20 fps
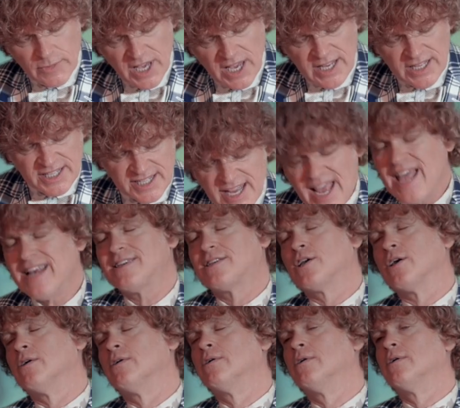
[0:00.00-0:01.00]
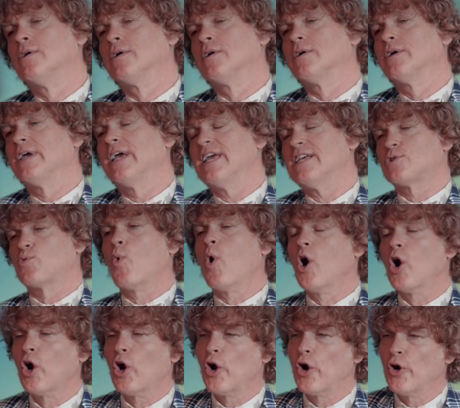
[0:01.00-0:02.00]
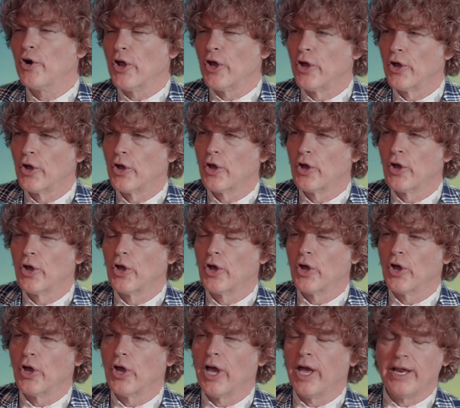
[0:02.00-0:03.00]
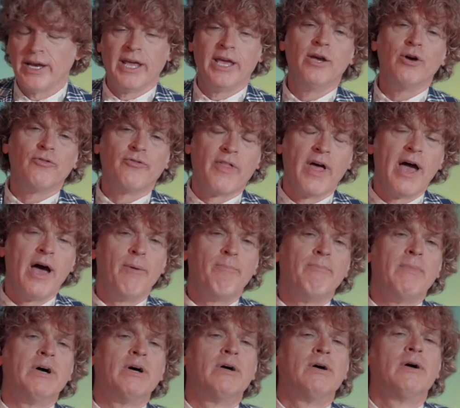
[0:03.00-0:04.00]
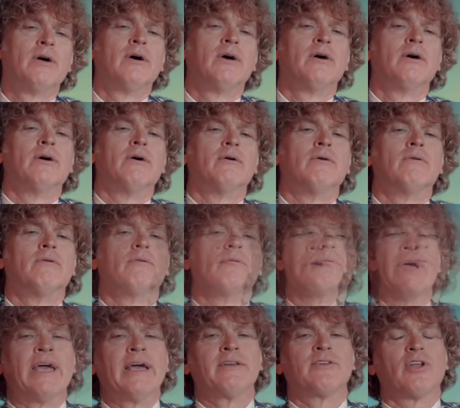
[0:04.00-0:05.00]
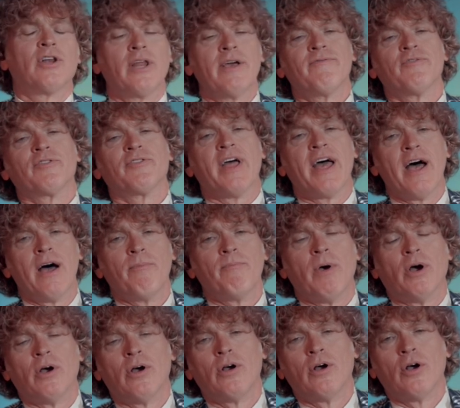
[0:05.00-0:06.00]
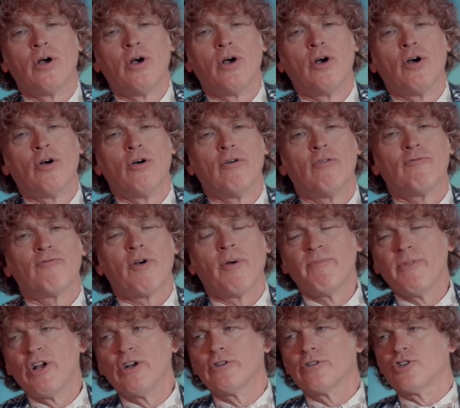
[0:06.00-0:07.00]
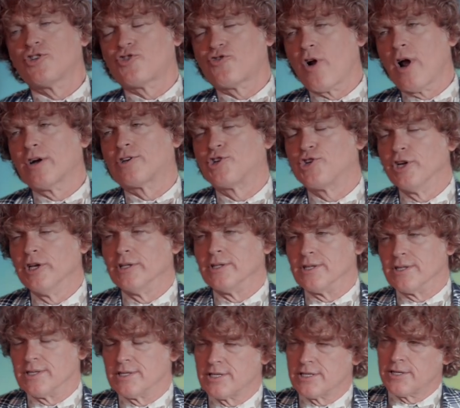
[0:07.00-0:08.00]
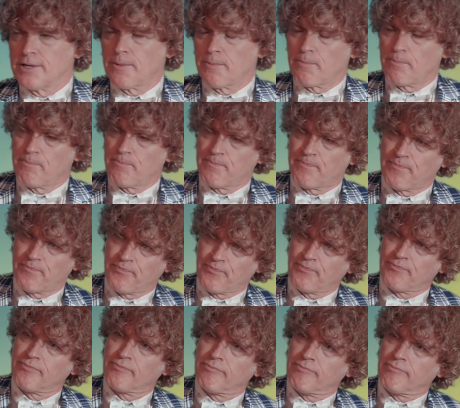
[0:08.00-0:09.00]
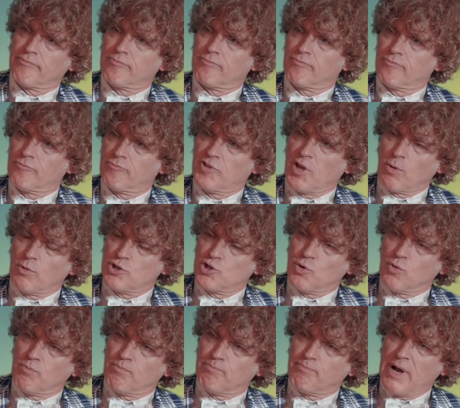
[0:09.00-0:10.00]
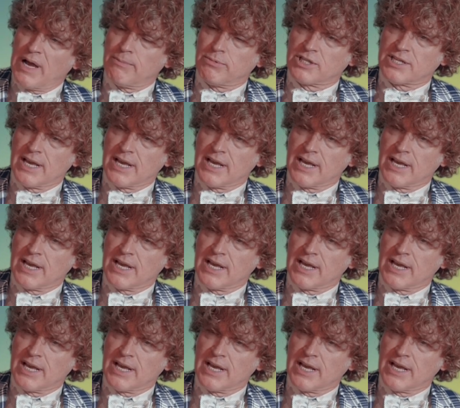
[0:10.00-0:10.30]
he sent his word and healed them and delivered them from their destructions is that what your Bible